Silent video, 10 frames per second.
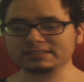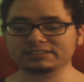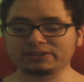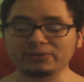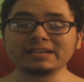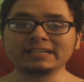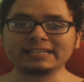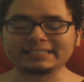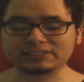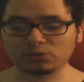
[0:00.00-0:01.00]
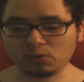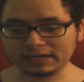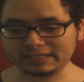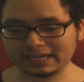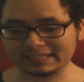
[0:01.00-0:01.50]
So in
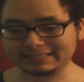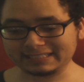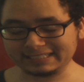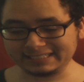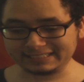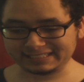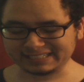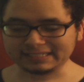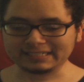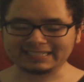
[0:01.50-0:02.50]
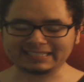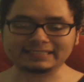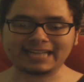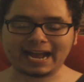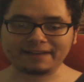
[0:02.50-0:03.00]
2019, and this
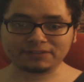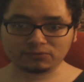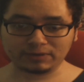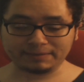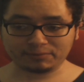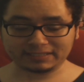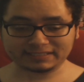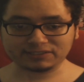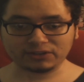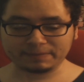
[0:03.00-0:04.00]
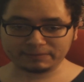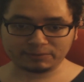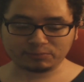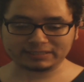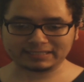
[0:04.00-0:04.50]
is after the reprint, it's only been
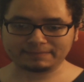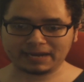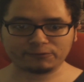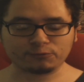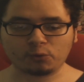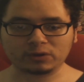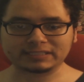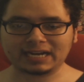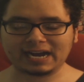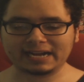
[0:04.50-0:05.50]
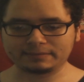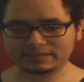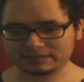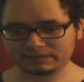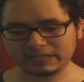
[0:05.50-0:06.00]
reprinted about 4
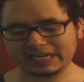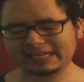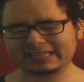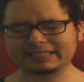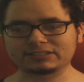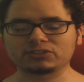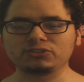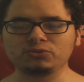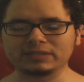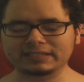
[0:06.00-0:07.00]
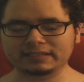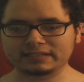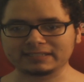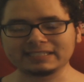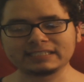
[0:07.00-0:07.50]
times, and I think 2
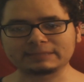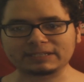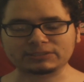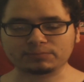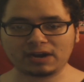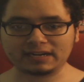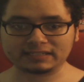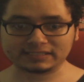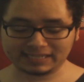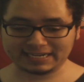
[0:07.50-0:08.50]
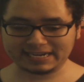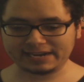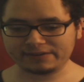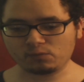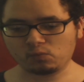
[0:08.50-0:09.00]
in special products, and
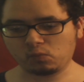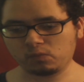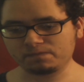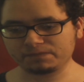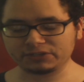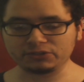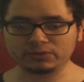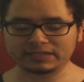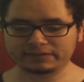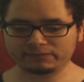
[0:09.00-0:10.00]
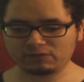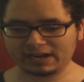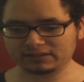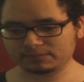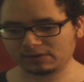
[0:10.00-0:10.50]
then 2 in regular